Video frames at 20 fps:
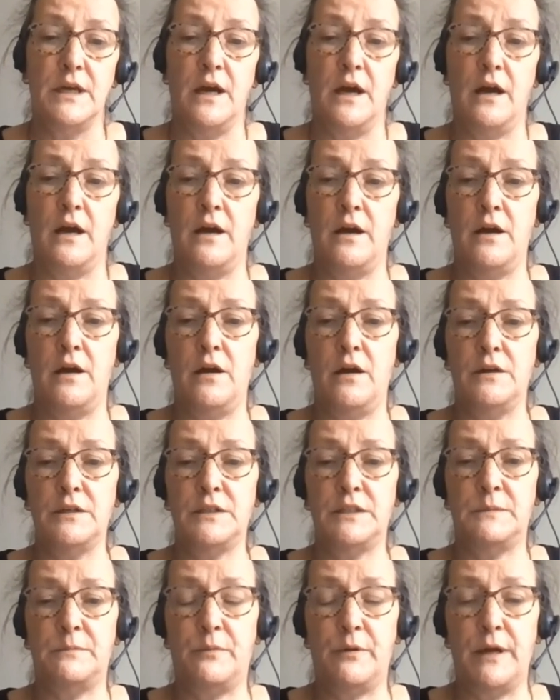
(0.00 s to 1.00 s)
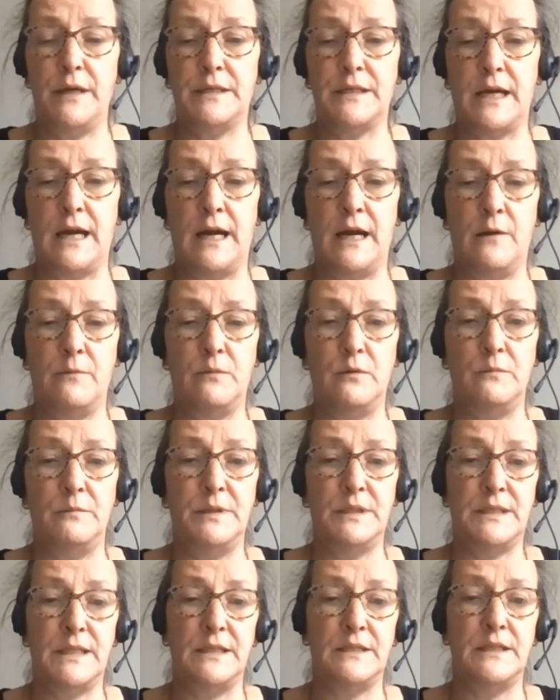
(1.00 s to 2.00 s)
uh, spread, I will be
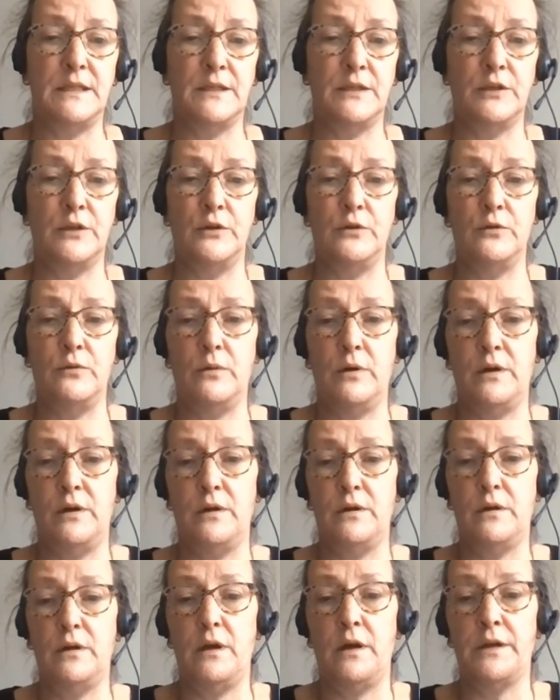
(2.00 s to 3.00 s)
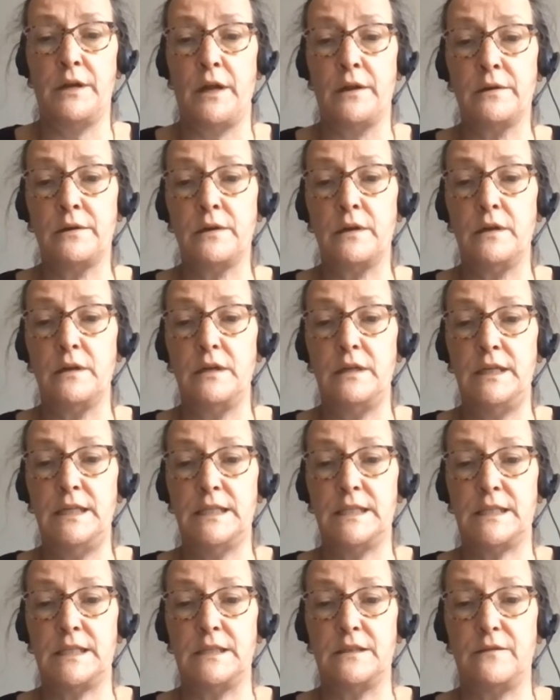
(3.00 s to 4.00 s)
sending you uh, an
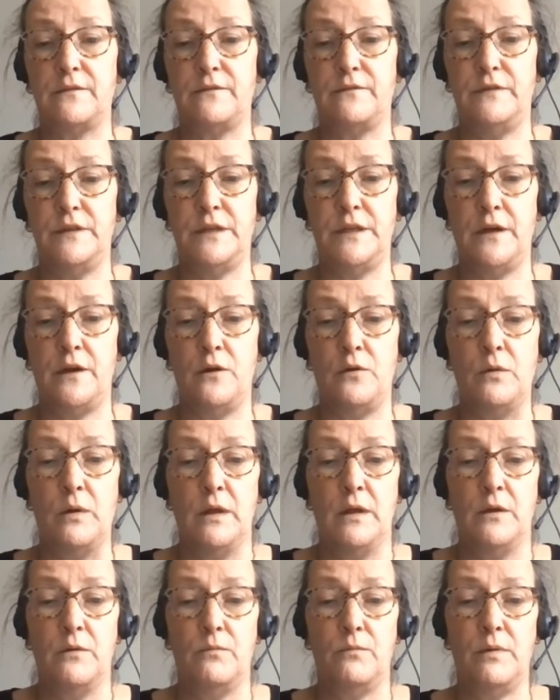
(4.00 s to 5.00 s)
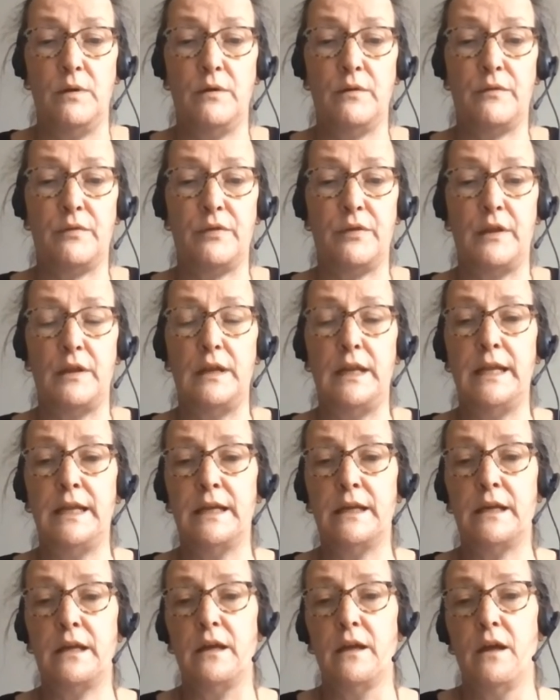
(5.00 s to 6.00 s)
unlisted video with the
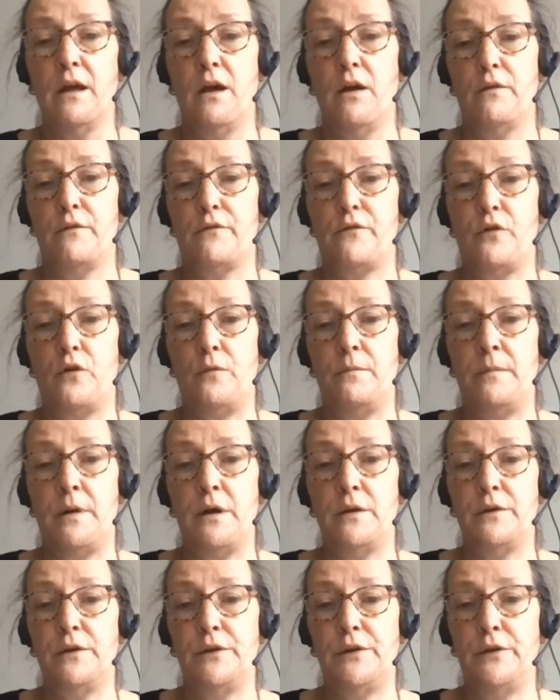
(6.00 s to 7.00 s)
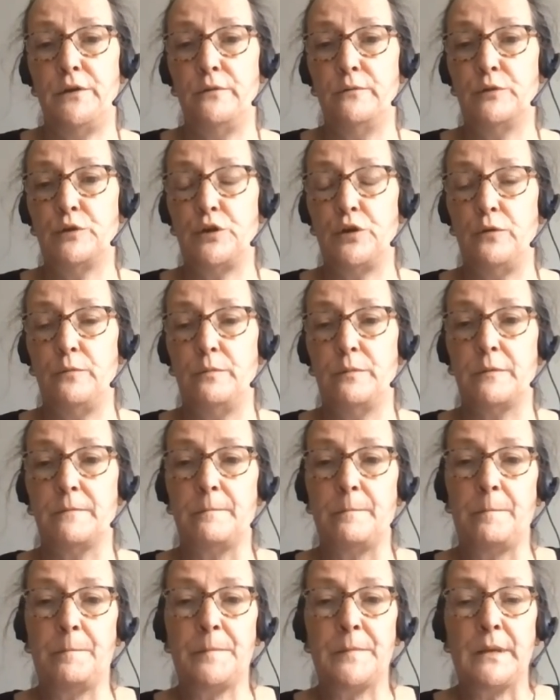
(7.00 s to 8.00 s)
link from YouTube.
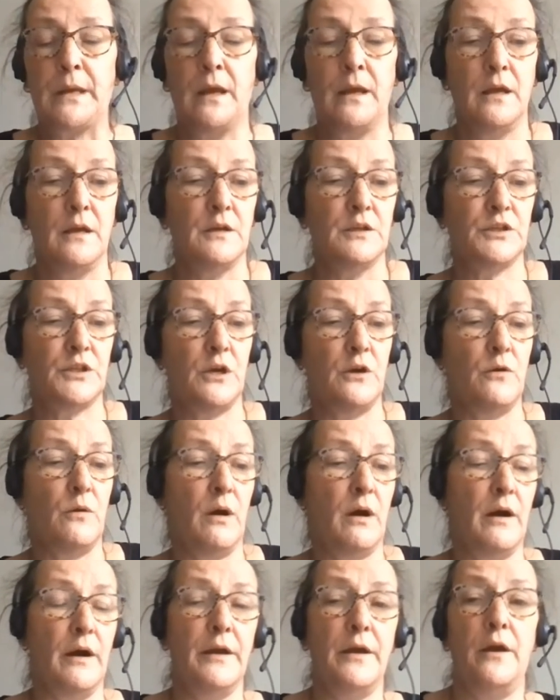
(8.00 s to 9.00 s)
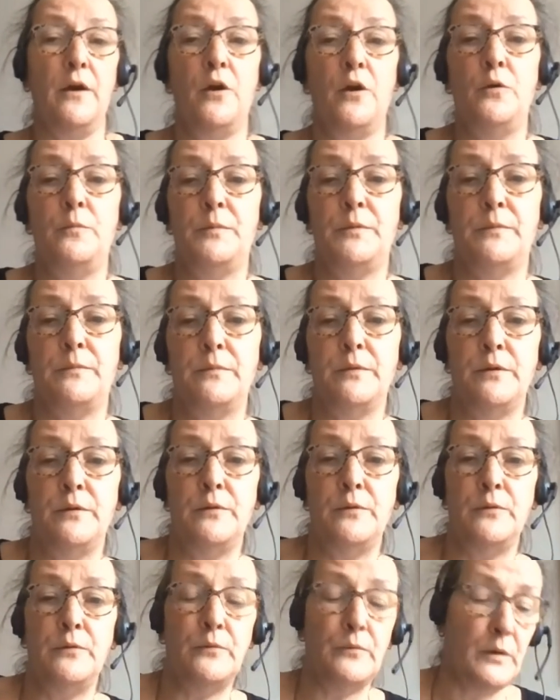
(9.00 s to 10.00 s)
So I hope
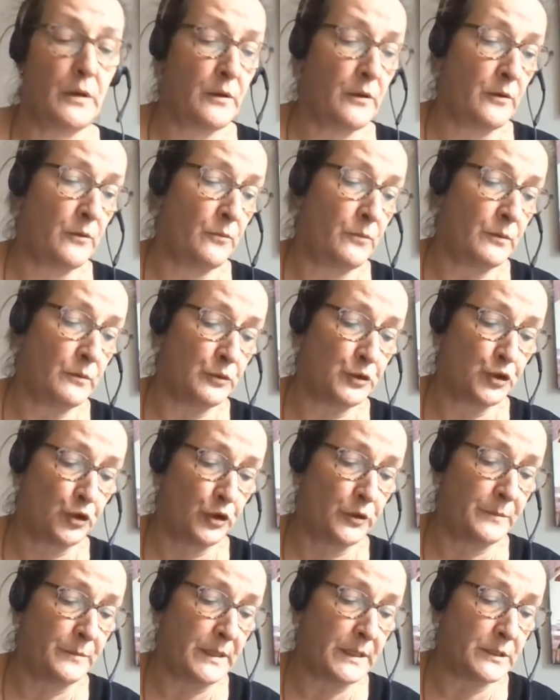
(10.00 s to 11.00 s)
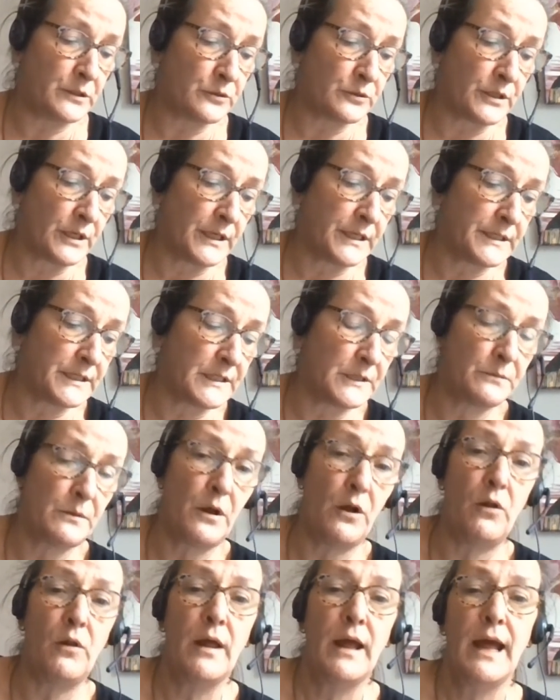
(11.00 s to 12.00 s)
you uh, will join me tonight as
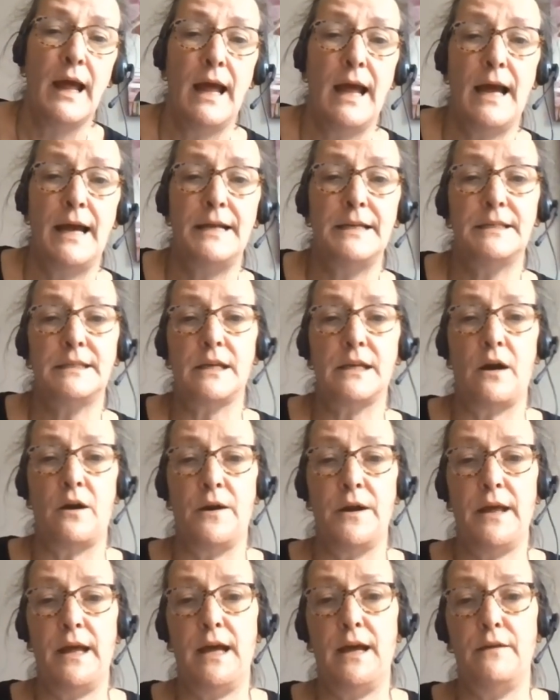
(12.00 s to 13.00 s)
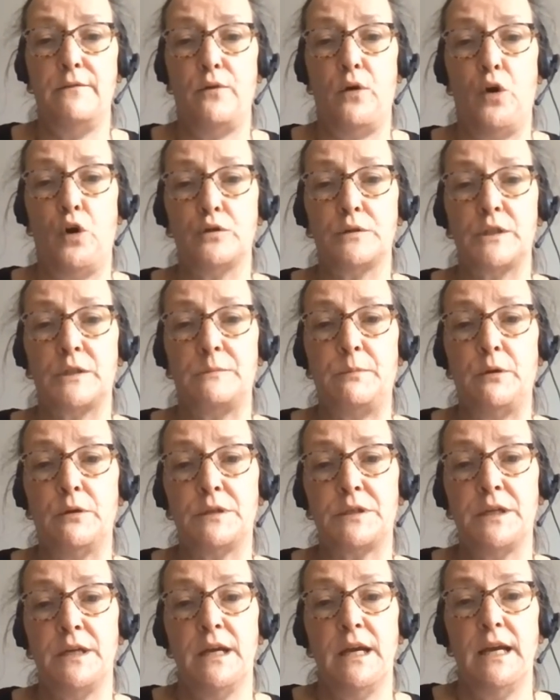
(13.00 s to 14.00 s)
well as I have a
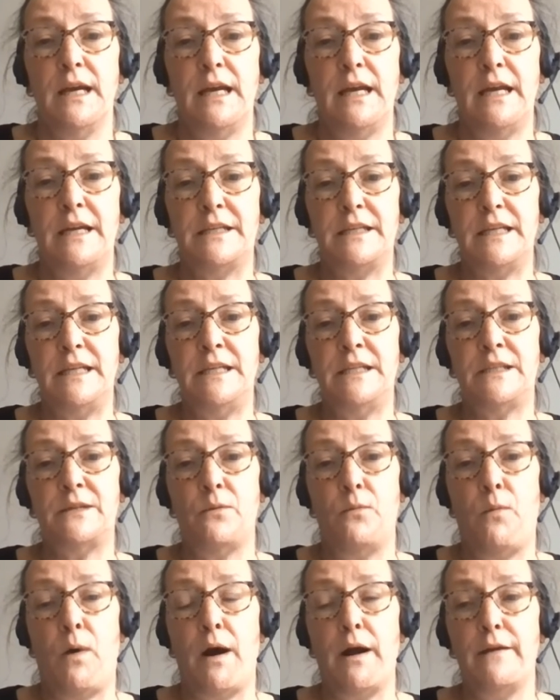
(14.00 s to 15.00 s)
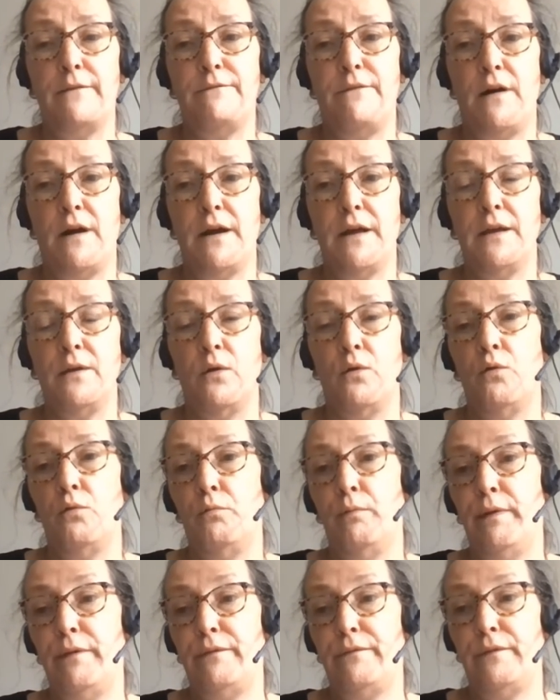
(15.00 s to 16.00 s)
hotspot. It is Wi-Fi or
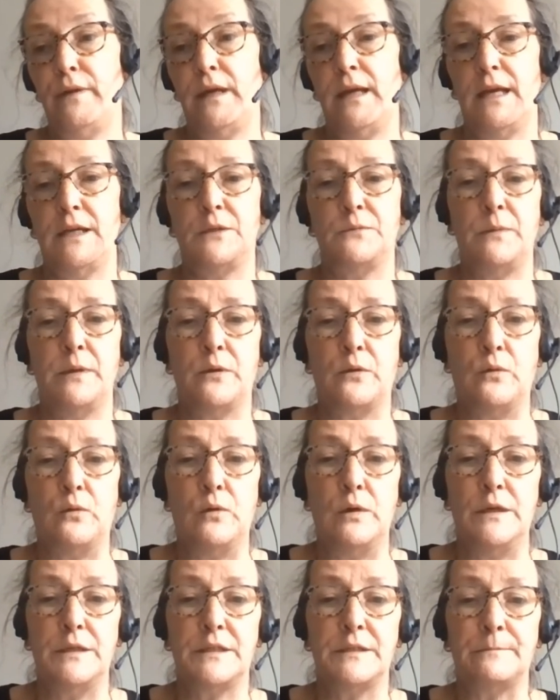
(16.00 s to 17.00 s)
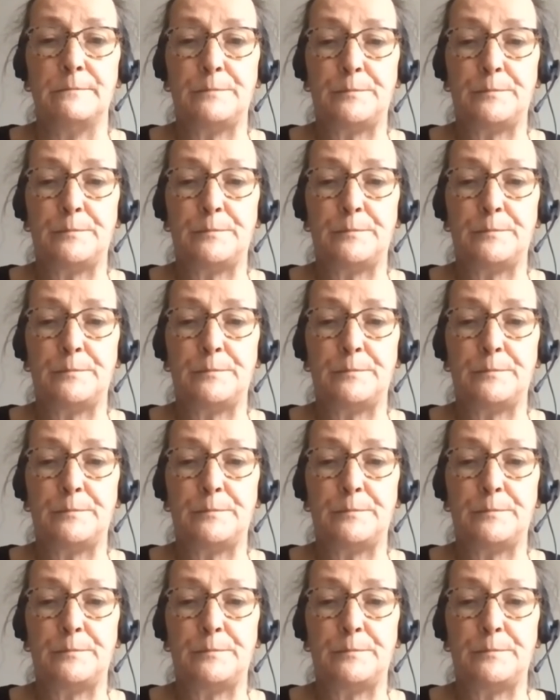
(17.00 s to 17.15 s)
Wi-Fi as we call it.